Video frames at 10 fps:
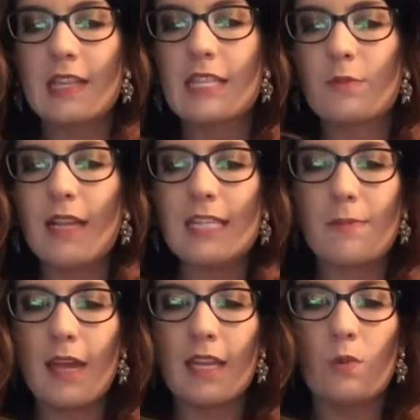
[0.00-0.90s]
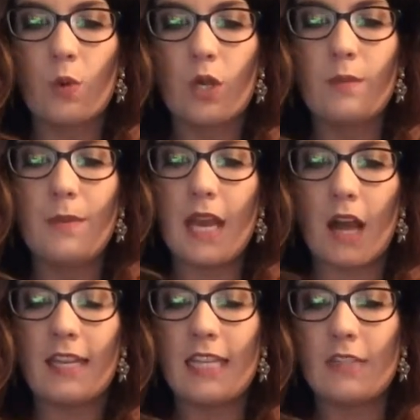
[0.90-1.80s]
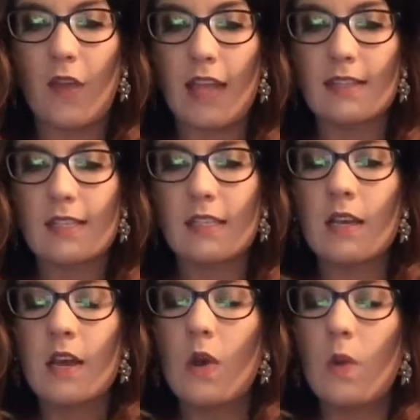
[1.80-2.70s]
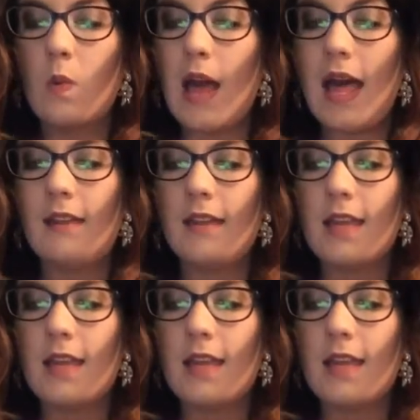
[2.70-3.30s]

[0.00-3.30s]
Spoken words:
the sweet-smelling world beyond his fence. Well,